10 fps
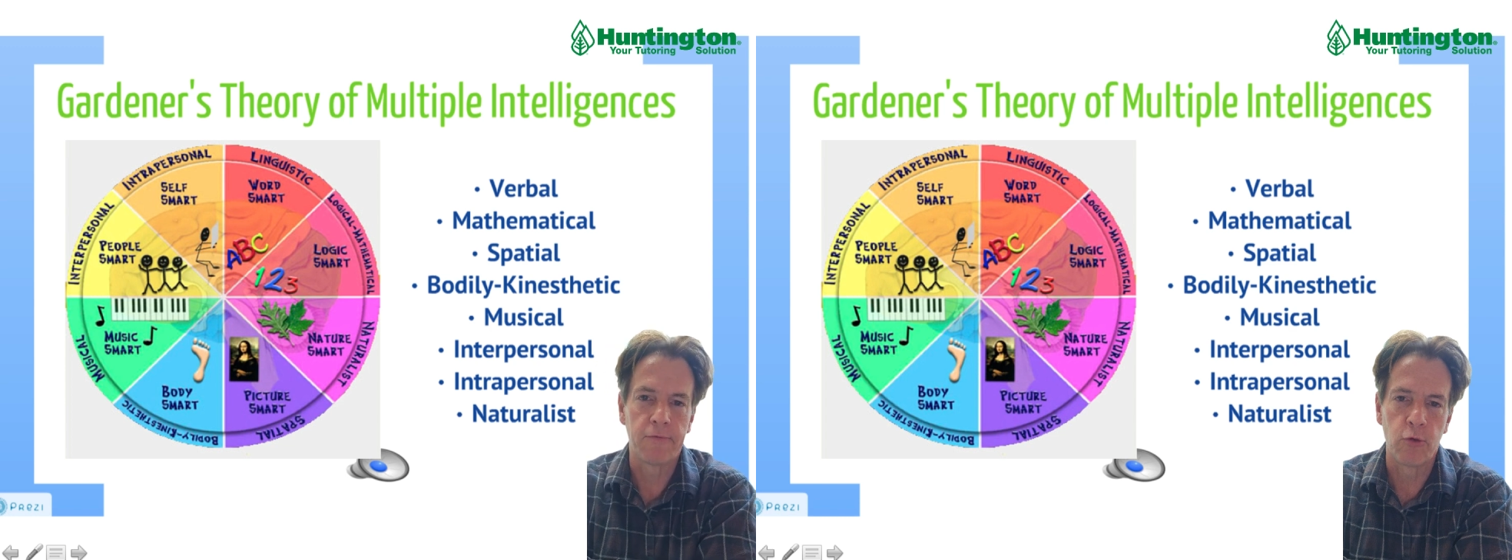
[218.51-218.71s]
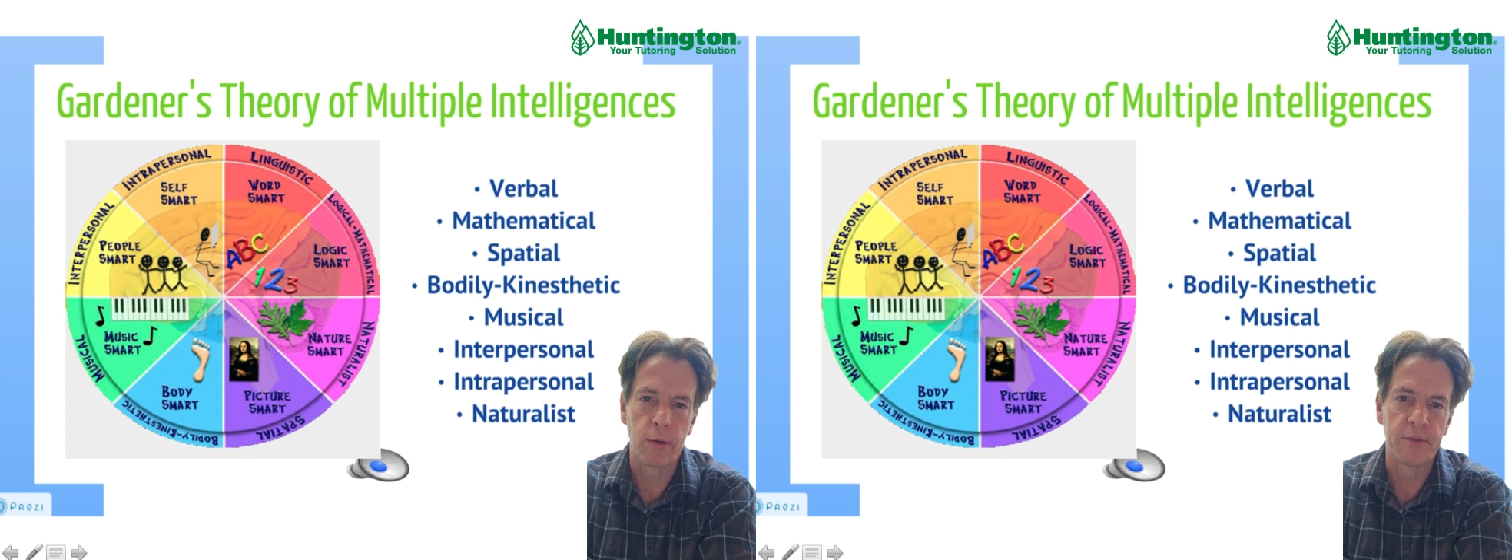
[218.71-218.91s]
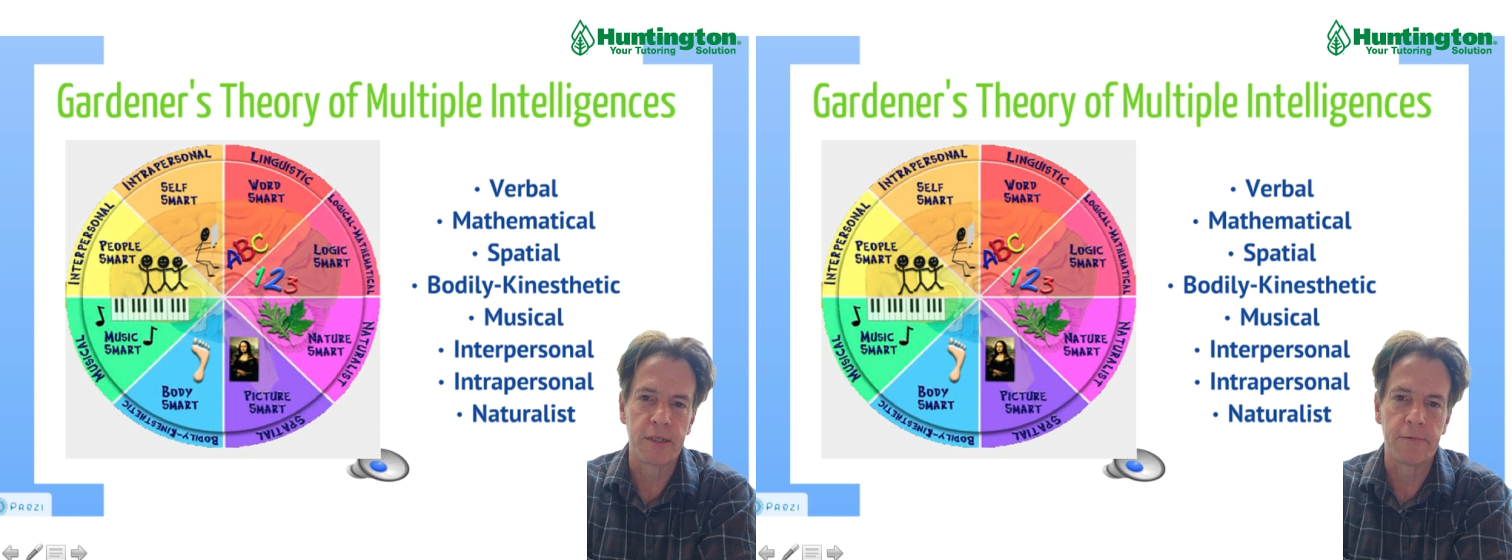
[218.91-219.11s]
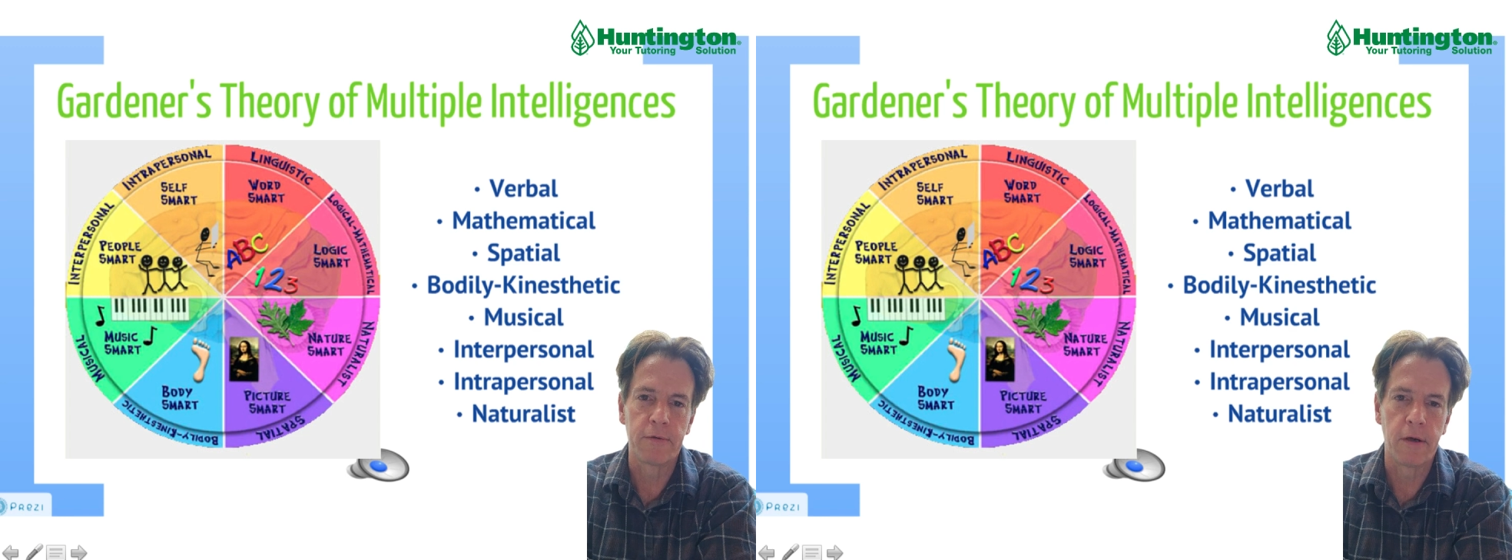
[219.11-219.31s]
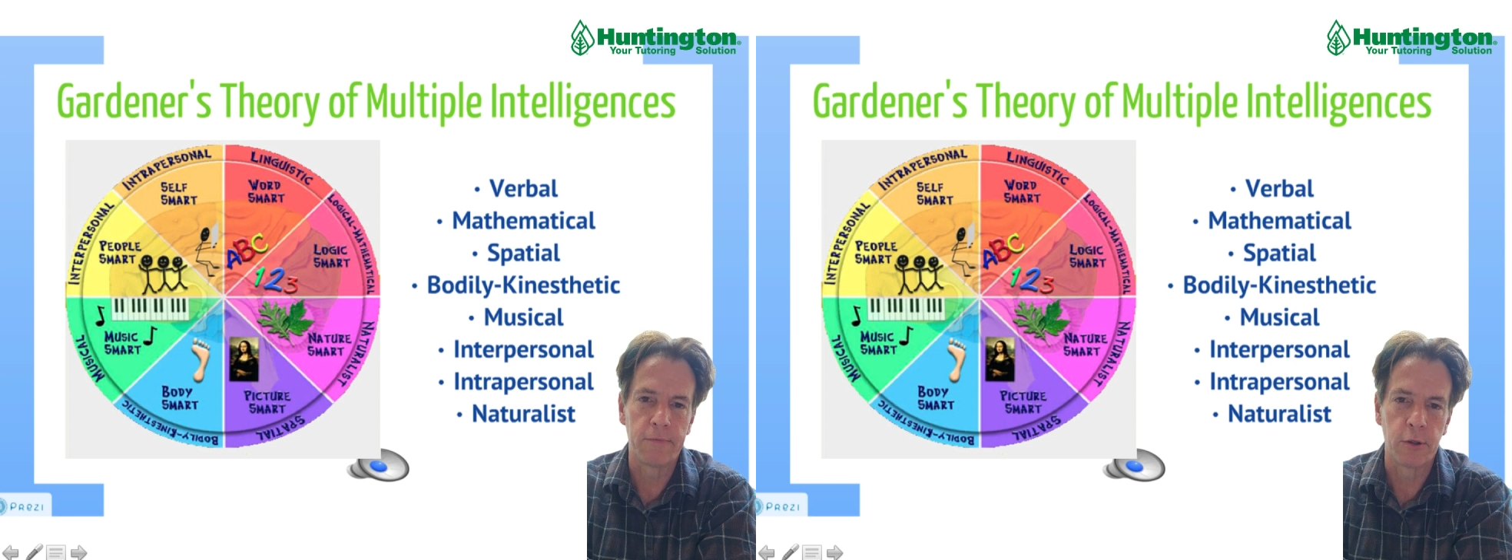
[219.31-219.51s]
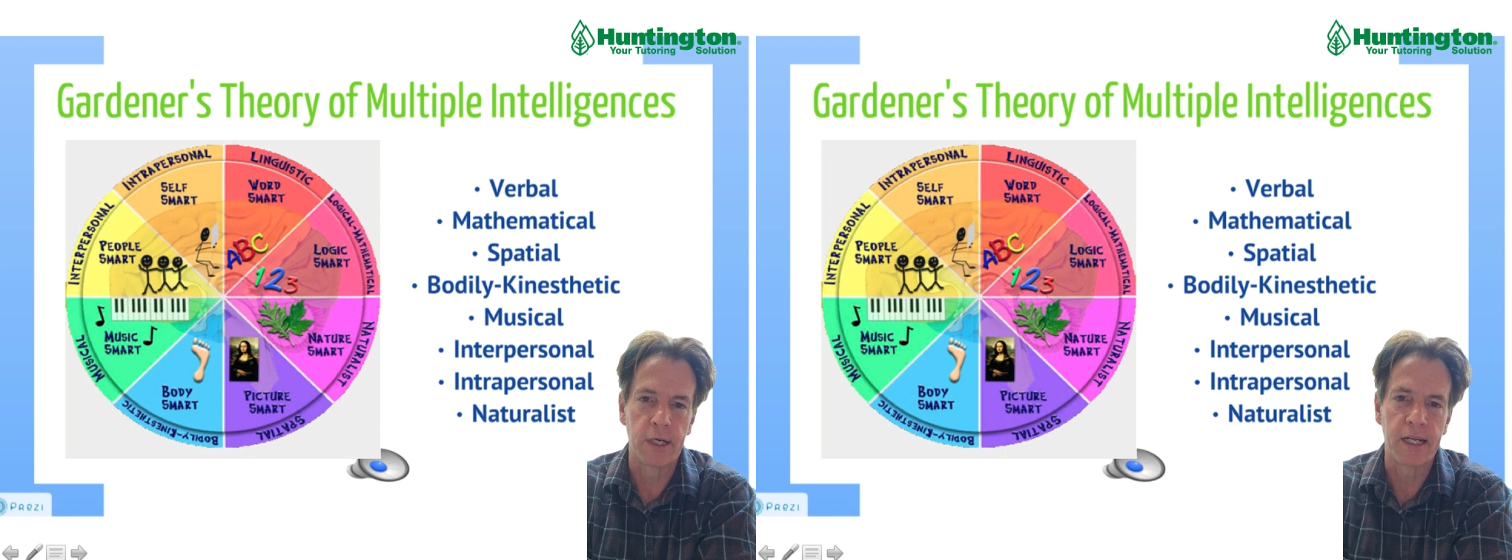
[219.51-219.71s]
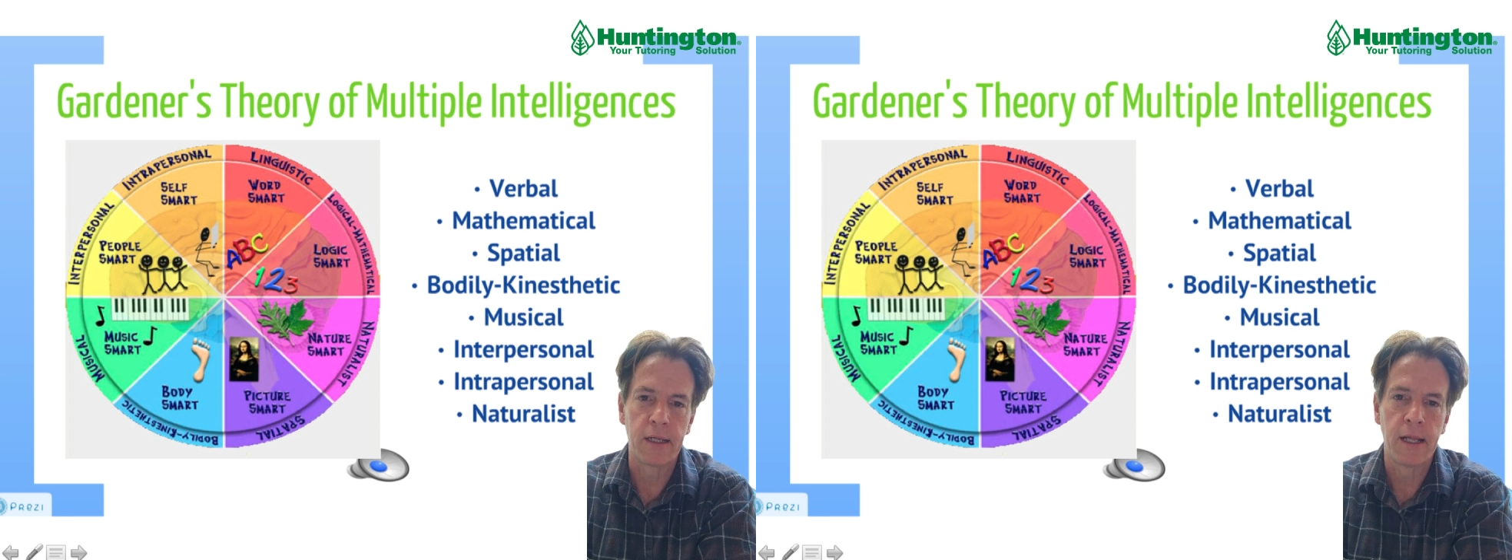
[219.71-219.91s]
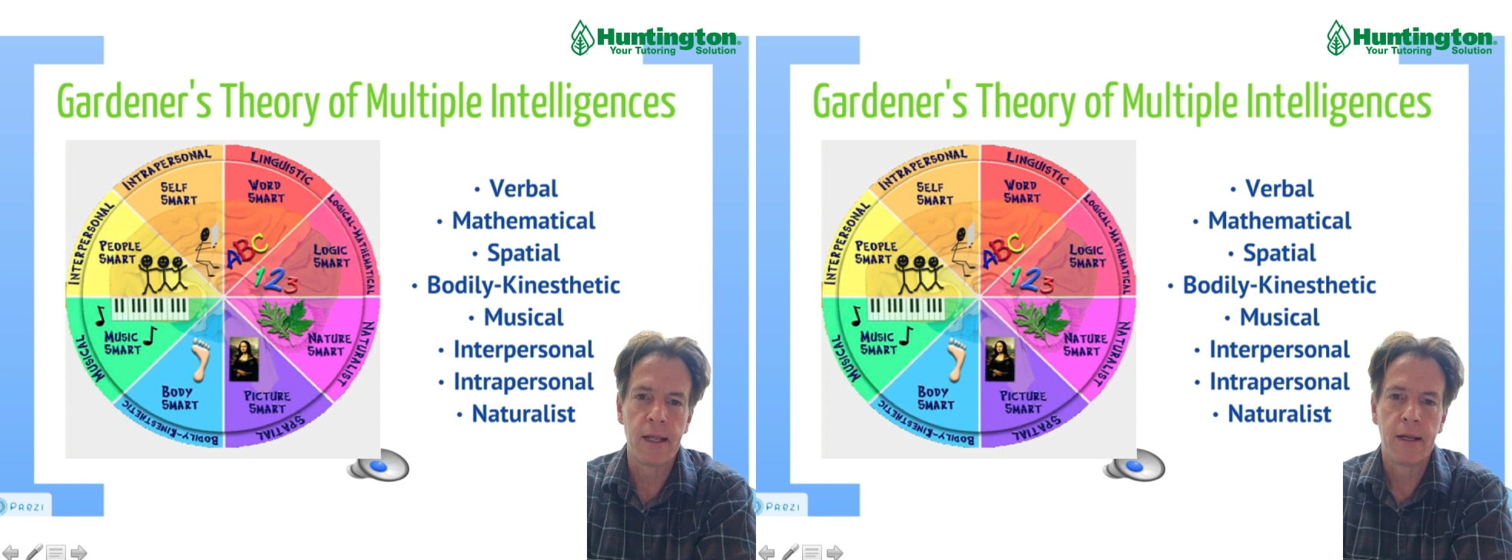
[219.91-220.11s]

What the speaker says: forms of learning.